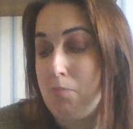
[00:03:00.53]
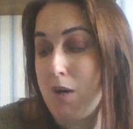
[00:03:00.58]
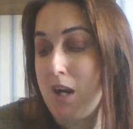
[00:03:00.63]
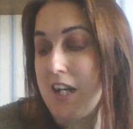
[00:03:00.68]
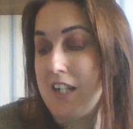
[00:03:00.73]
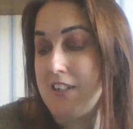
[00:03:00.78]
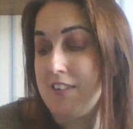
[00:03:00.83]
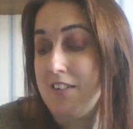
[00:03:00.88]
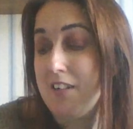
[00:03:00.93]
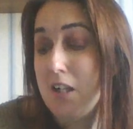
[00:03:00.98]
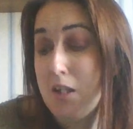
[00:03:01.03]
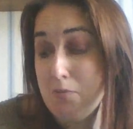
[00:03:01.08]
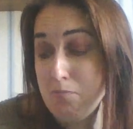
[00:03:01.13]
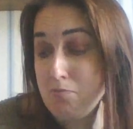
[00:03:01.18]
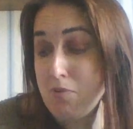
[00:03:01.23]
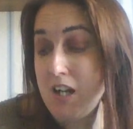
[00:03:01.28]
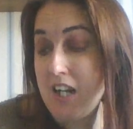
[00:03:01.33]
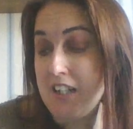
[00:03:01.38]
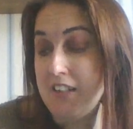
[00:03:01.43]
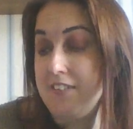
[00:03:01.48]
brand, a uh,
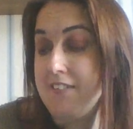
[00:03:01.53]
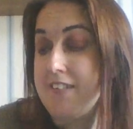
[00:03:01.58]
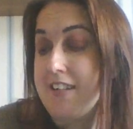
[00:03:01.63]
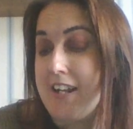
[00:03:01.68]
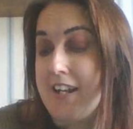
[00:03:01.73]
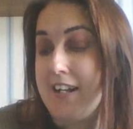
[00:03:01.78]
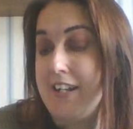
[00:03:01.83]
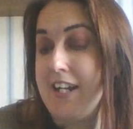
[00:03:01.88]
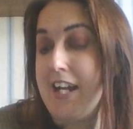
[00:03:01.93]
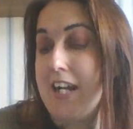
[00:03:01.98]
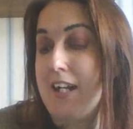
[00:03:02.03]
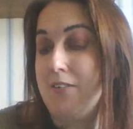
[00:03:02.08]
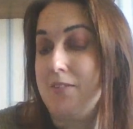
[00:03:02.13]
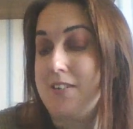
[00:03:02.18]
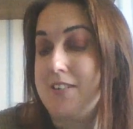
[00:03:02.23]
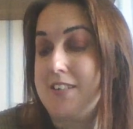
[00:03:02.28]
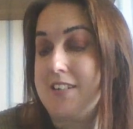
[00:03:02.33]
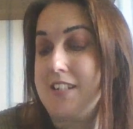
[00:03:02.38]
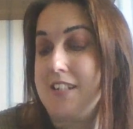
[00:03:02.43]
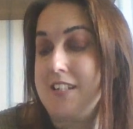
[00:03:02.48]
brand
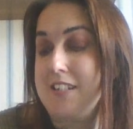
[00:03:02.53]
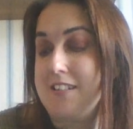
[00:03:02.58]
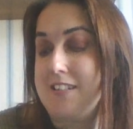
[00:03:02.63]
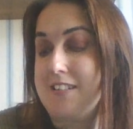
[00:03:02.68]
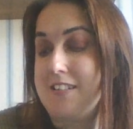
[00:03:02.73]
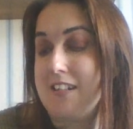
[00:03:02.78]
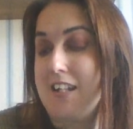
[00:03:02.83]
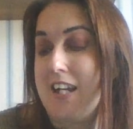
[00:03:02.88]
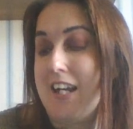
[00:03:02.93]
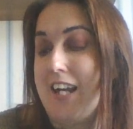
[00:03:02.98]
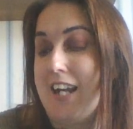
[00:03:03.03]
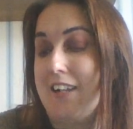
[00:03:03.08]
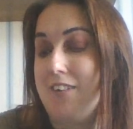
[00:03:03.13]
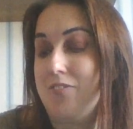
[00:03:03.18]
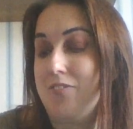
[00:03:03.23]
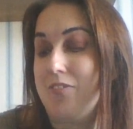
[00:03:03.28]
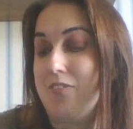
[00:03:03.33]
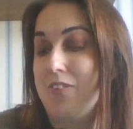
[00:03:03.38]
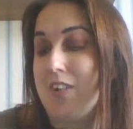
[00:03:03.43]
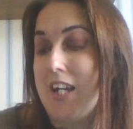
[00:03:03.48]
announces
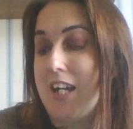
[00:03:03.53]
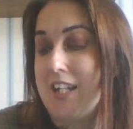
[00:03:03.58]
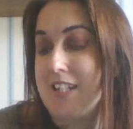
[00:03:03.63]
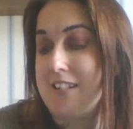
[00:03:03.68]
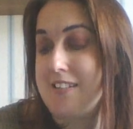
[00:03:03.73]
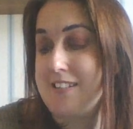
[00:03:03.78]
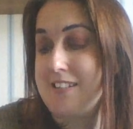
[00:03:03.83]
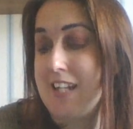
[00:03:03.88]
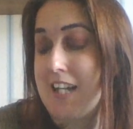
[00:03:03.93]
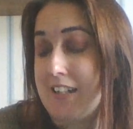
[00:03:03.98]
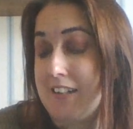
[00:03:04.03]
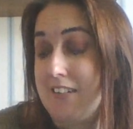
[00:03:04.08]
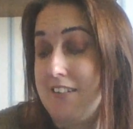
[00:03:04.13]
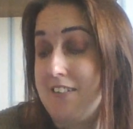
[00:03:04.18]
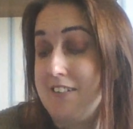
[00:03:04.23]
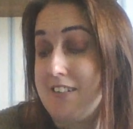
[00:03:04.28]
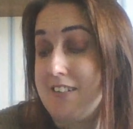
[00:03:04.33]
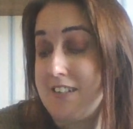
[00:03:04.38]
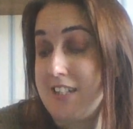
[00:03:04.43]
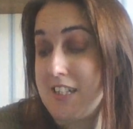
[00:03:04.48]
a
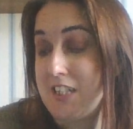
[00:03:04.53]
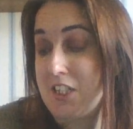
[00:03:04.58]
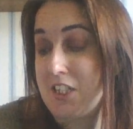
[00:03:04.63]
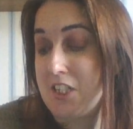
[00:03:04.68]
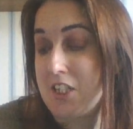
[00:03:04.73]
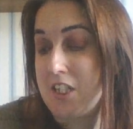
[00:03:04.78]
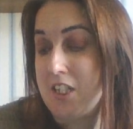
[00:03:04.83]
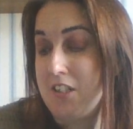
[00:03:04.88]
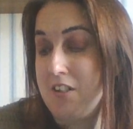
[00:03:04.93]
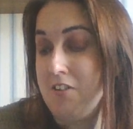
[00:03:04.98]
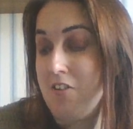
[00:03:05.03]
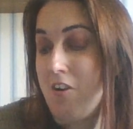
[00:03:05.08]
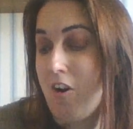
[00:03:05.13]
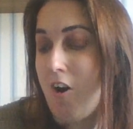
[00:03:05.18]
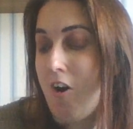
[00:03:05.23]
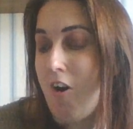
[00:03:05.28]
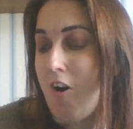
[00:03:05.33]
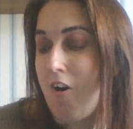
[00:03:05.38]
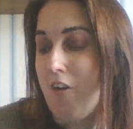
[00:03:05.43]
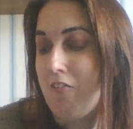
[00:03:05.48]
second edition
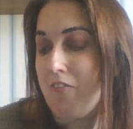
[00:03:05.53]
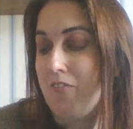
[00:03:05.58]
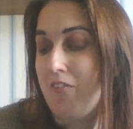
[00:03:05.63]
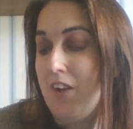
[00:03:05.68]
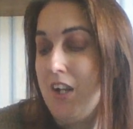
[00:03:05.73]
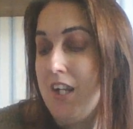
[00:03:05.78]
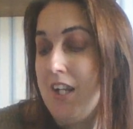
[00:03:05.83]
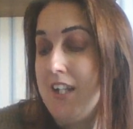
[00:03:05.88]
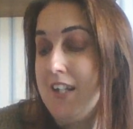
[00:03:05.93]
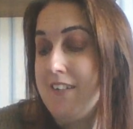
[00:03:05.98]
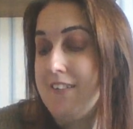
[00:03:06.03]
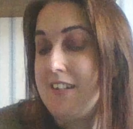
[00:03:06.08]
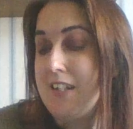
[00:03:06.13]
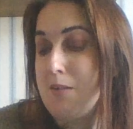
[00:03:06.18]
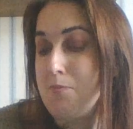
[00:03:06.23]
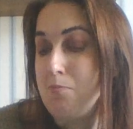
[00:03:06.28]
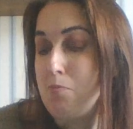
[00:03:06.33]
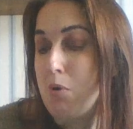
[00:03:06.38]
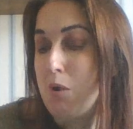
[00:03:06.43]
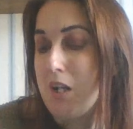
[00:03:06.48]
of the
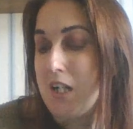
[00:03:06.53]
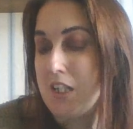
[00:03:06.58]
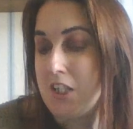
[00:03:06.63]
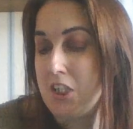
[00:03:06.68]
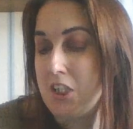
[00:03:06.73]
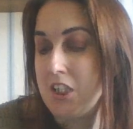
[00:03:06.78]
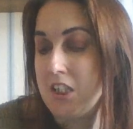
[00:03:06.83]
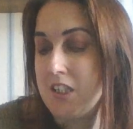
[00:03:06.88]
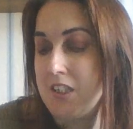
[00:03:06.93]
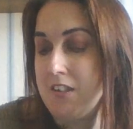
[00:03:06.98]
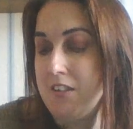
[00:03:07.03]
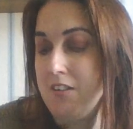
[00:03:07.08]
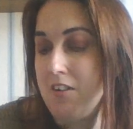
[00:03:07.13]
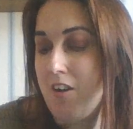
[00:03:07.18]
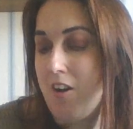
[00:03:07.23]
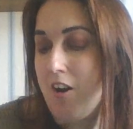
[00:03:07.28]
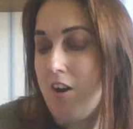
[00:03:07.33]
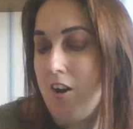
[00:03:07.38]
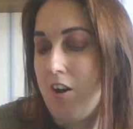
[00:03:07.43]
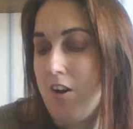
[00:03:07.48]
impression
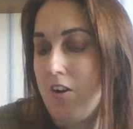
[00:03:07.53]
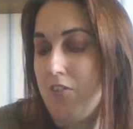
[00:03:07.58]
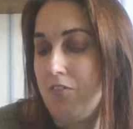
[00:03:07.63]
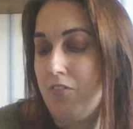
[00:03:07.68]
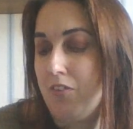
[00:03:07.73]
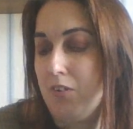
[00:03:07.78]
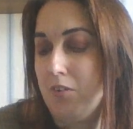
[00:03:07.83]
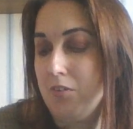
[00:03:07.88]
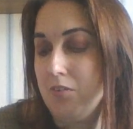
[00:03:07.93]
of